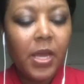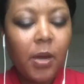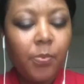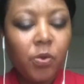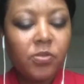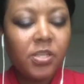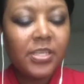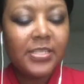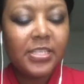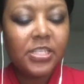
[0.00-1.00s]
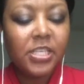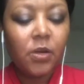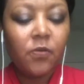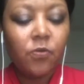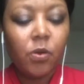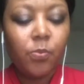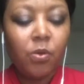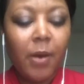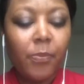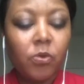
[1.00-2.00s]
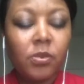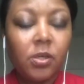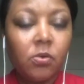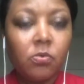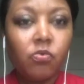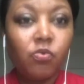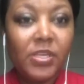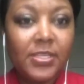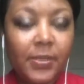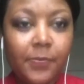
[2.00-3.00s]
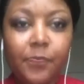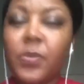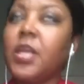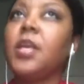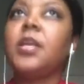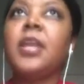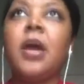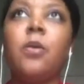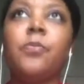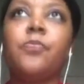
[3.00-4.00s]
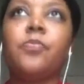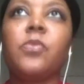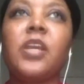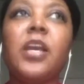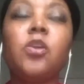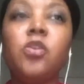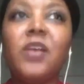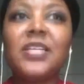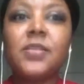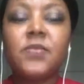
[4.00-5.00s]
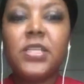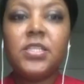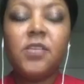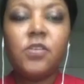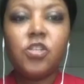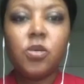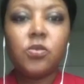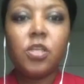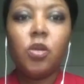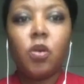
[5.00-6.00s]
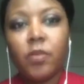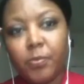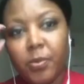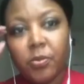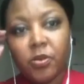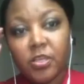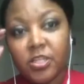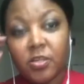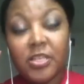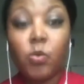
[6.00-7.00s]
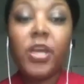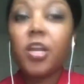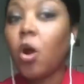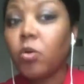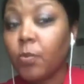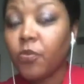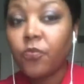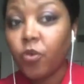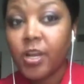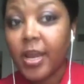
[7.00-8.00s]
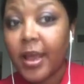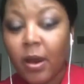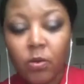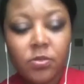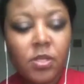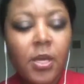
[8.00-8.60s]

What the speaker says: a person is in jail for a proper legal reason. Now, I know you guys have seen TV shows and you know that people are in jail. It's like, we can hold him for 48 hours.